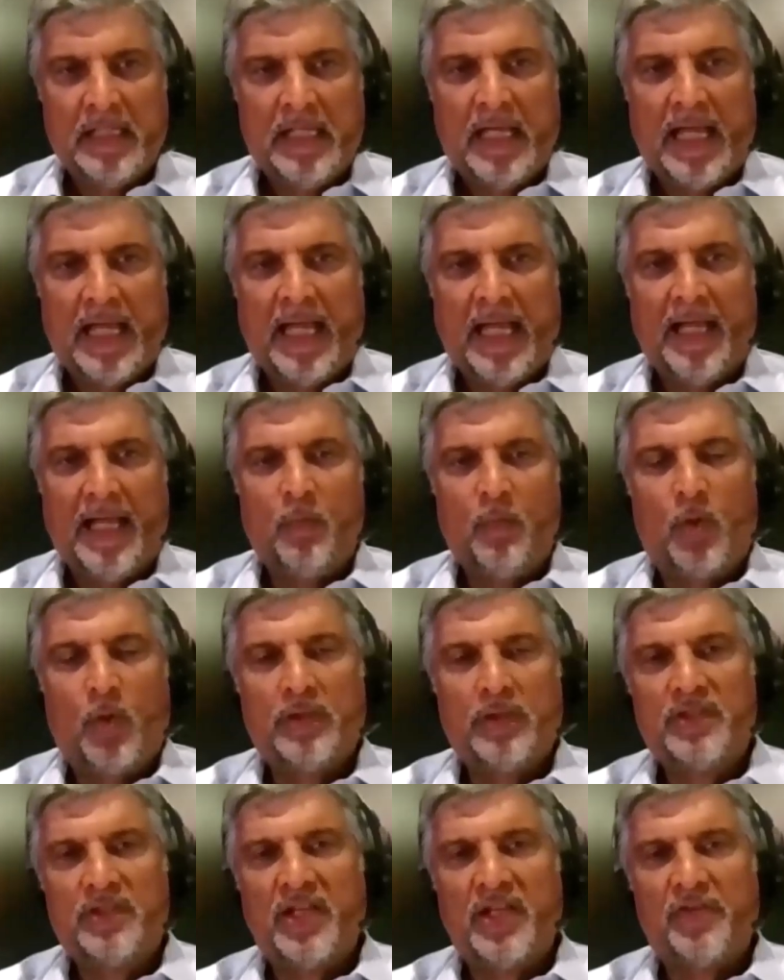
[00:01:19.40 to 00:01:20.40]
And
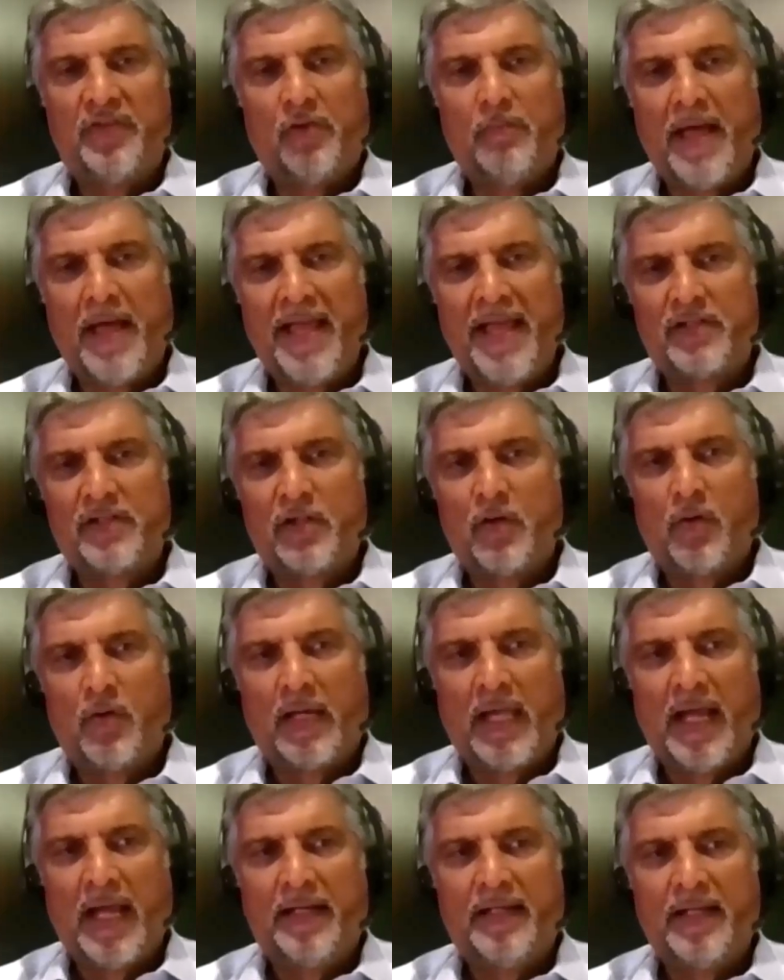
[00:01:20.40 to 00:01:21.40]
what the central banks
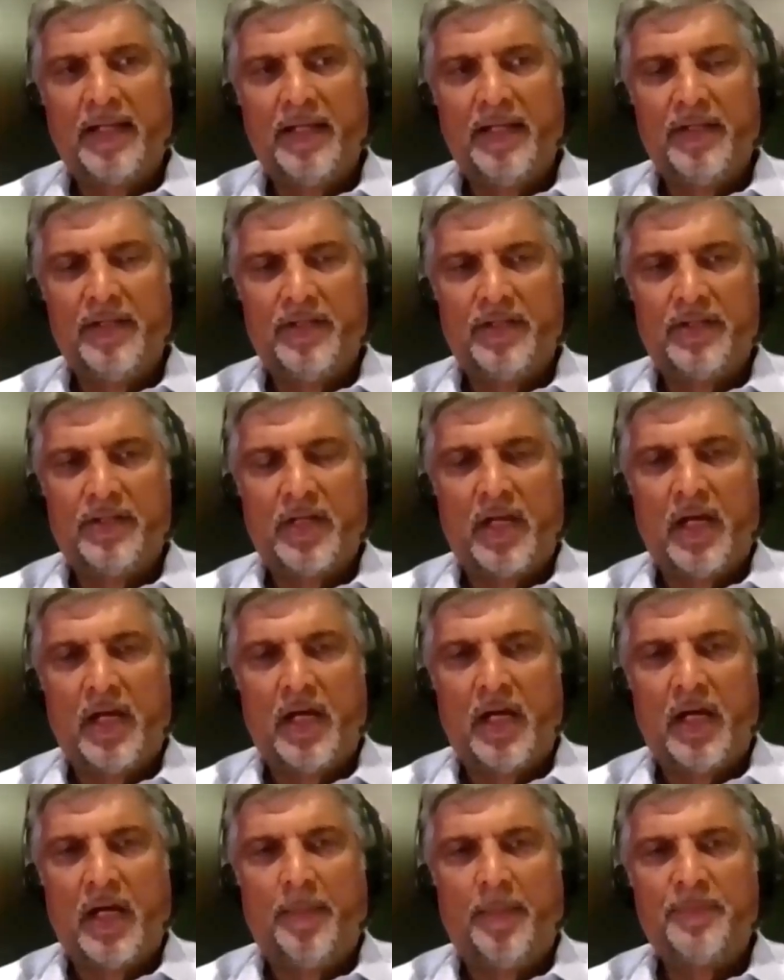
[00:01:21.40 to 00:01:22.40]
look at is
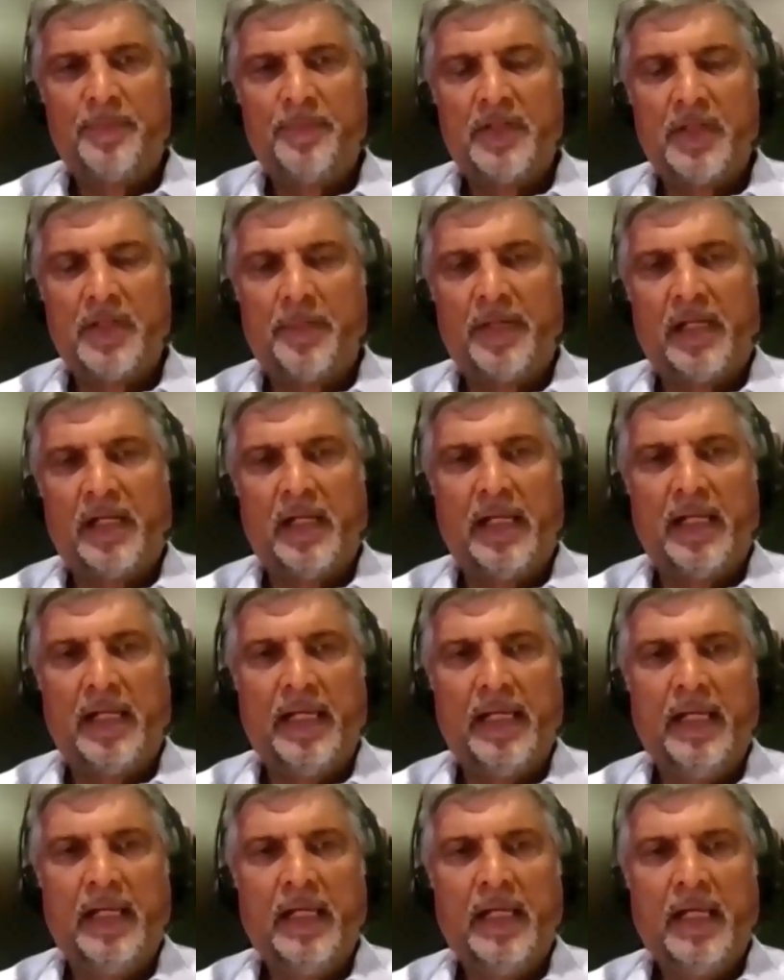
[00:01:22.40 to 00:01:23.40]

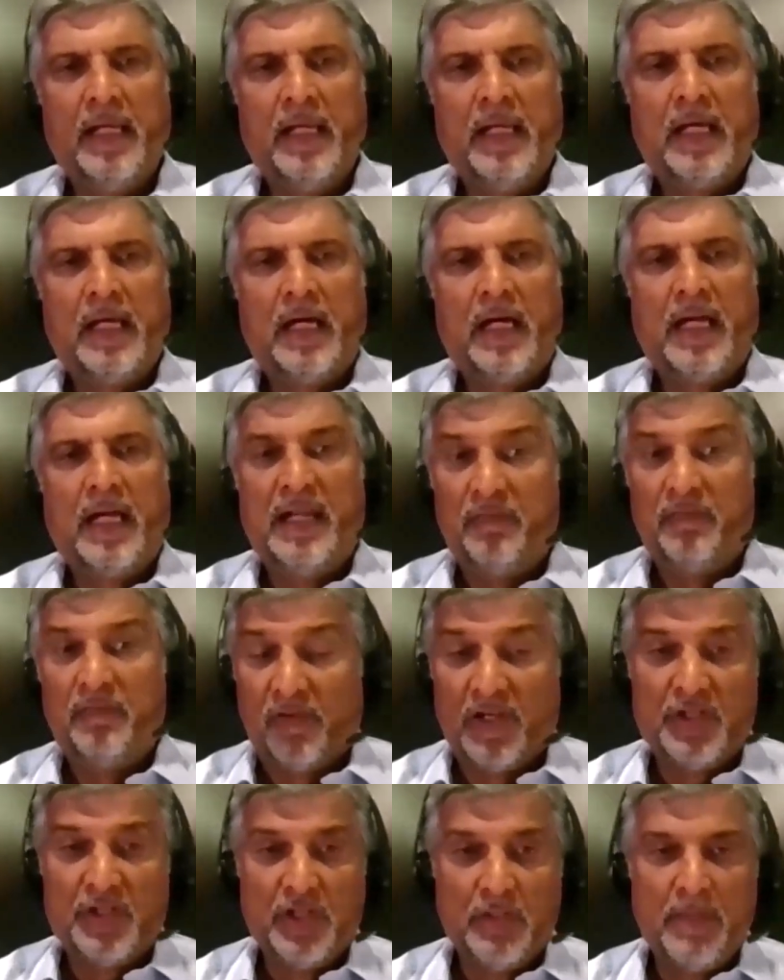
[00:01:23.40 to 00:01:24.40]
typically
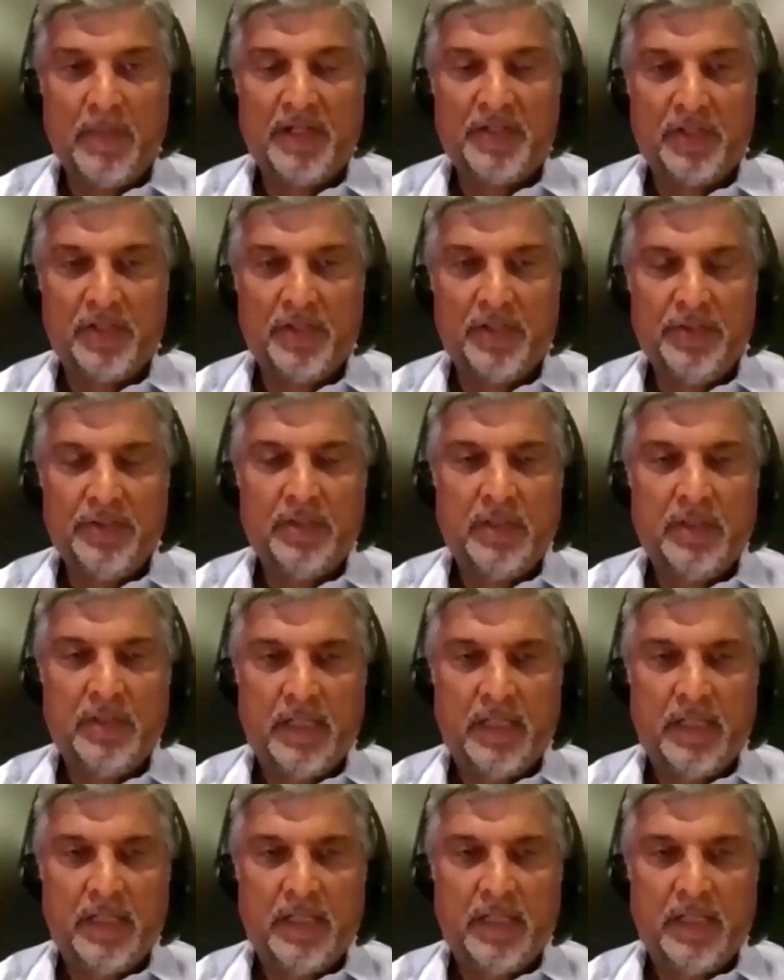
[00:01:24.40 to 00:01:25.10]
inflation measures,